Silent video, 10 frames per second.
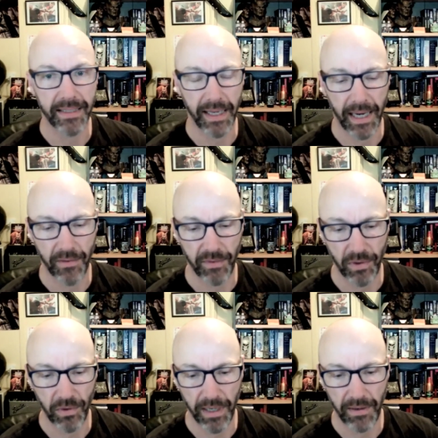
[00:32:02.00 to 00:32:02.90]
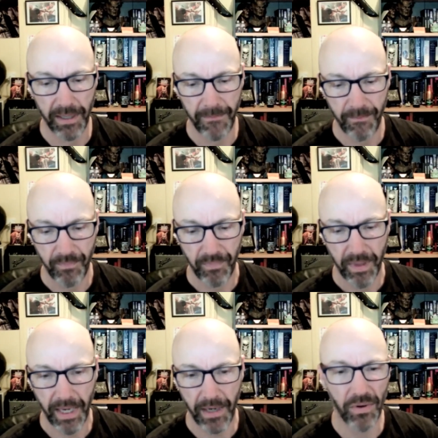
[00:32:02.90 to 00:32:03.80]
thing out of the ordinary.
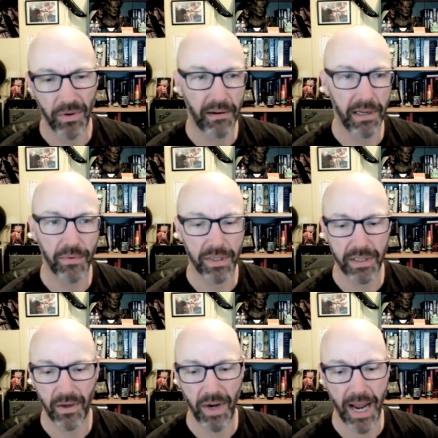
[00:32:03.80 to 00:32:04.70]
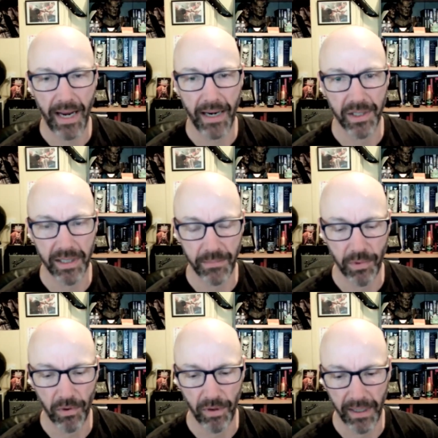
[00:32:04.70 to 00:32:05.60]
And ordinary was so hellishly
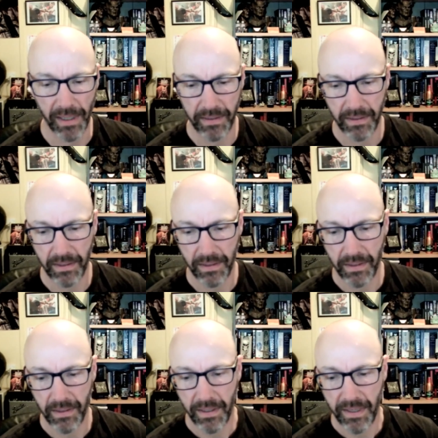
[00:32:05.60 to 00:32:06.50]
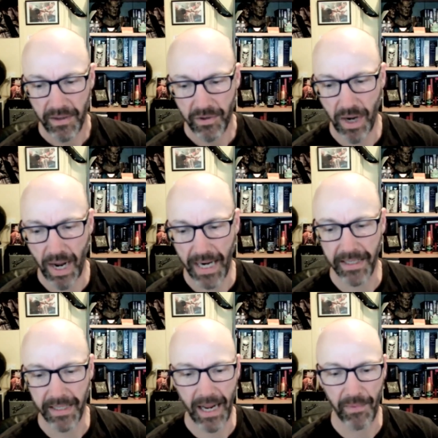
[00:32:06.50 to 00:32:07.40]
boring. Drew
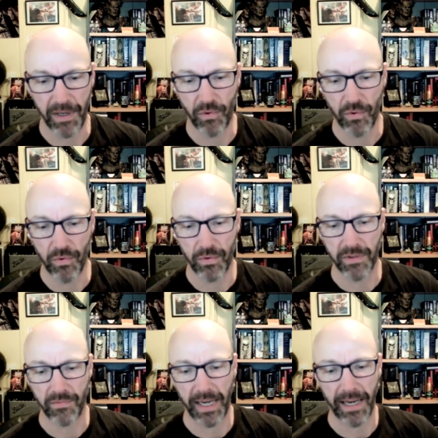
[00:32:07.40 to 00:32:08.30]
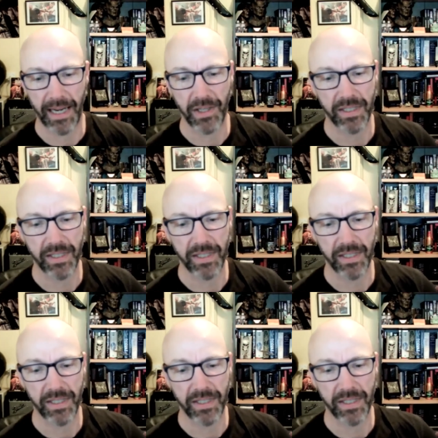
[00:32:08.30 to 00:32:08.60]
hated how many rules and regulations